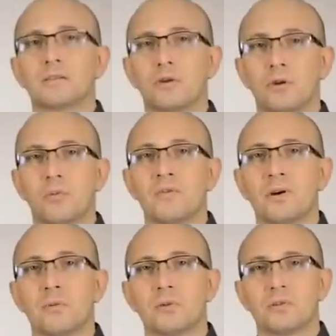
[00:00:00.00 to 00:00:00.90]
Now,
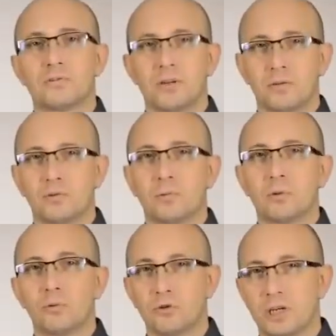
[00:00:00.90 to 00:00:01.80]
as for mounting the
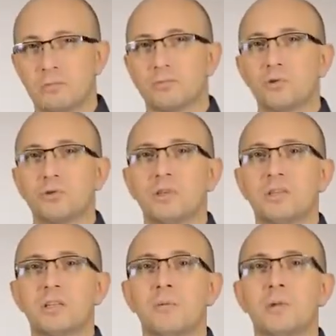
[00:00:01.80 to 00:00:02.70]
devices, the
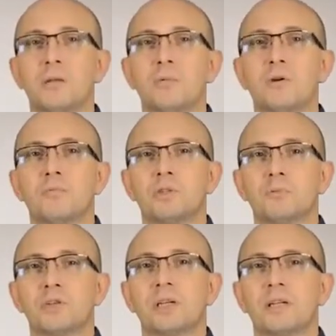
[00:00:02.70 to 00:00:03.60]
Smil Line detectors
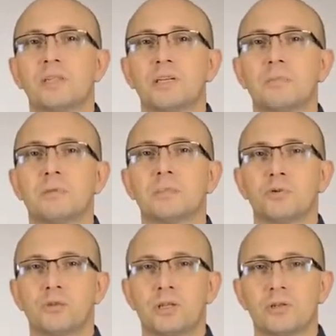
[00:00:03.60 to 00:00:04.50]
can be screwed
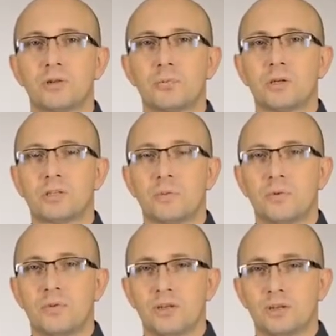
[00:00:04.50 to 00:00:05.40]
directly to a flat
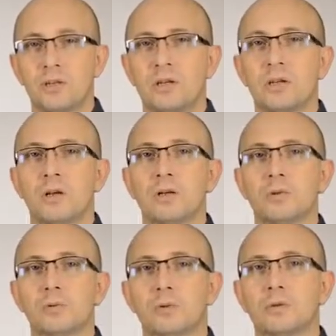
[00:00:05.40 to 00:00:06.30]
surface or
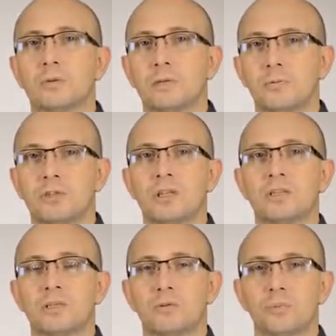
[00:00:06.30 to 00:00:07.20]
attached at an angle of
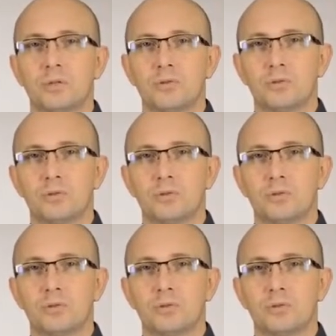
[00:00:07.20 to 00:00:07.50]
45